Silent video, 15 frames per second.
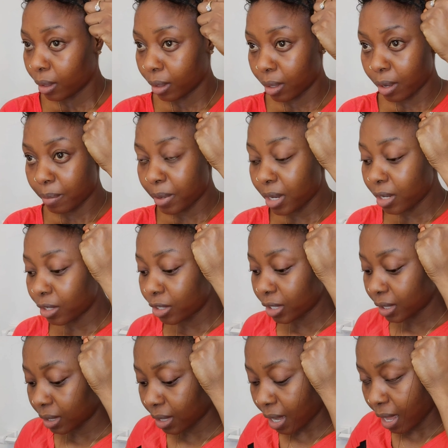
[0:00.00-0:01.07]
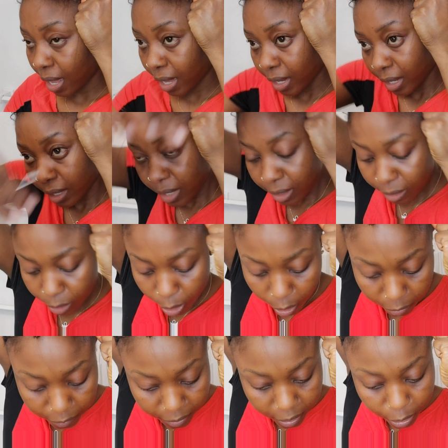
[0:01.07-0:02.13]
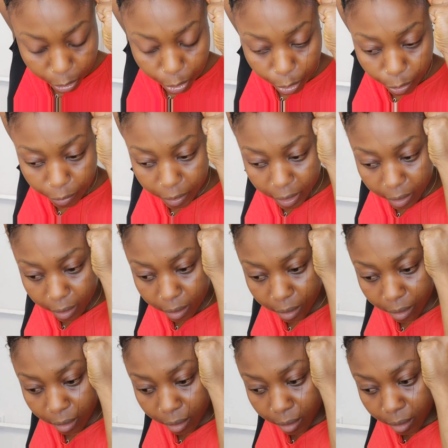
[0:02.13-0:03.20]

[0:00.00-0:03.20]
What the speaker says: and I'm gonna just tie this off, secure it,